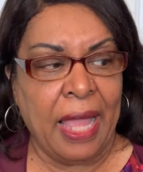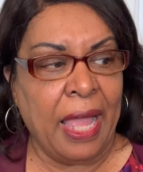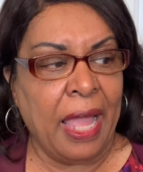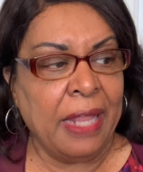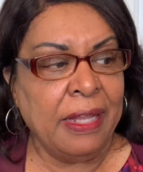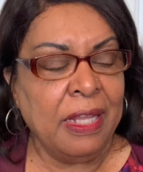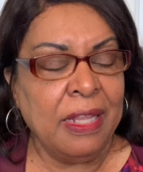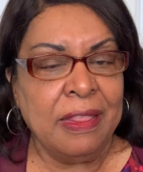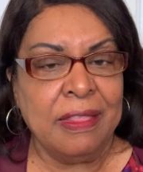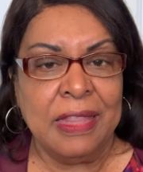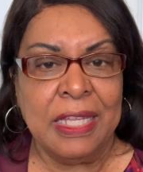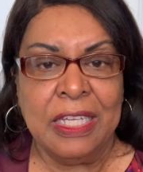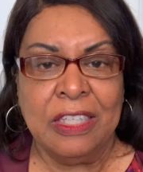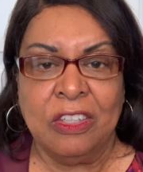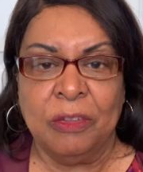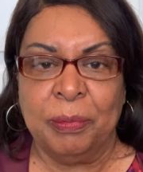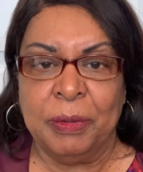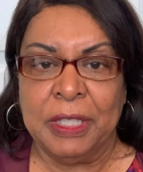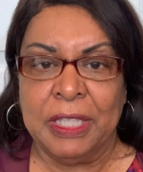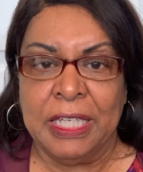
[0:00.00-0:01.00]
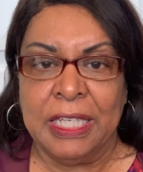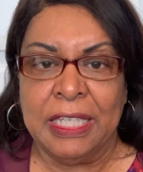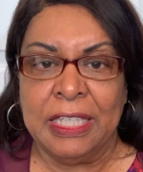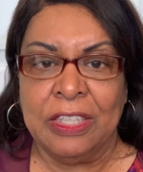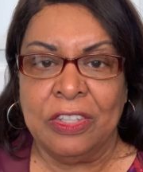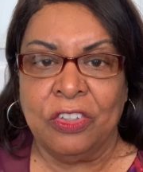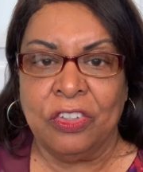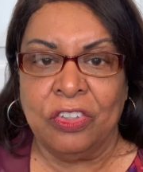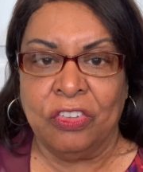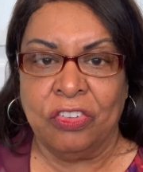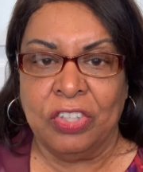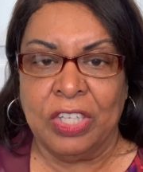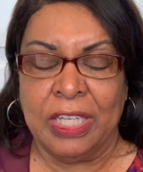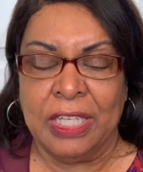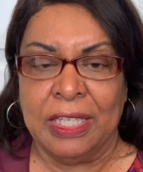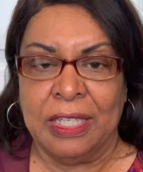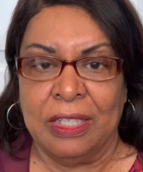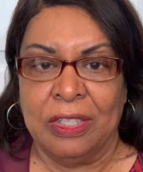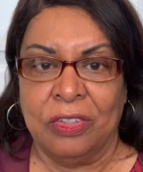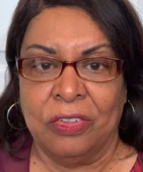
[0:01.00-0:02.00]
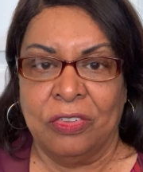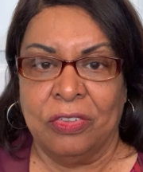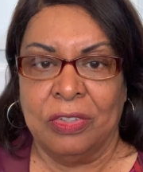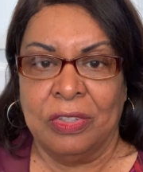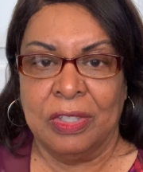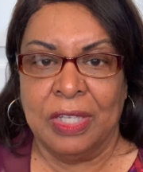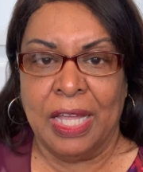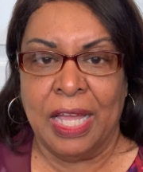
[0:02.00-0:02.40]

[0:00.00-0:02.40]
And then things began to change.